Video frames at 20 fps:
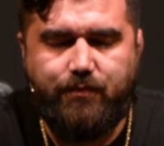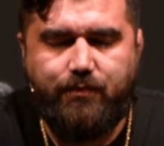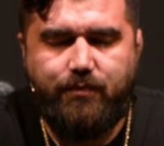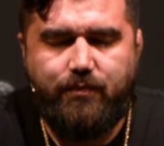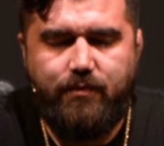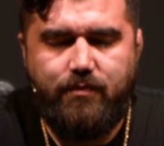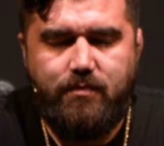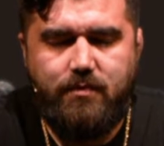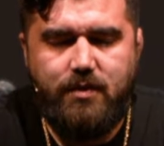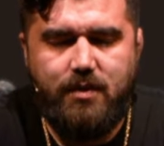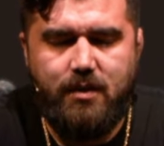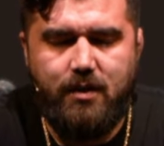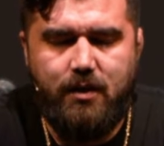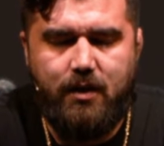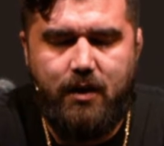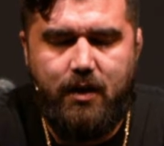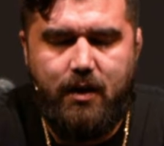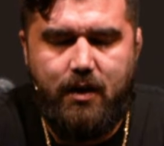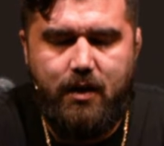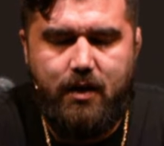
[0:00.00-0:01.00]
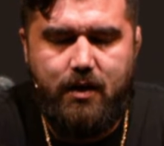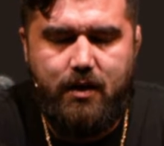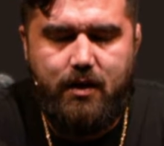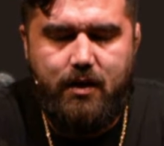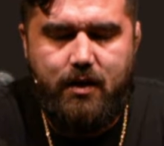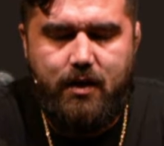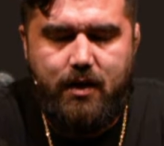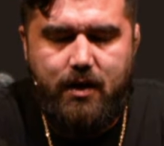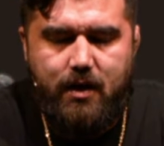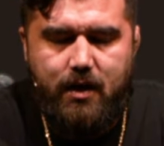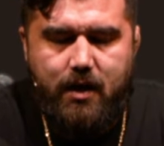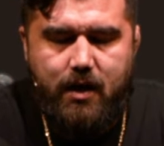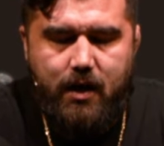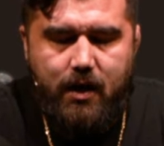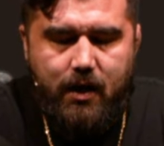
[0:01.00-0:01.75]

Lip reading: Nobody speaks.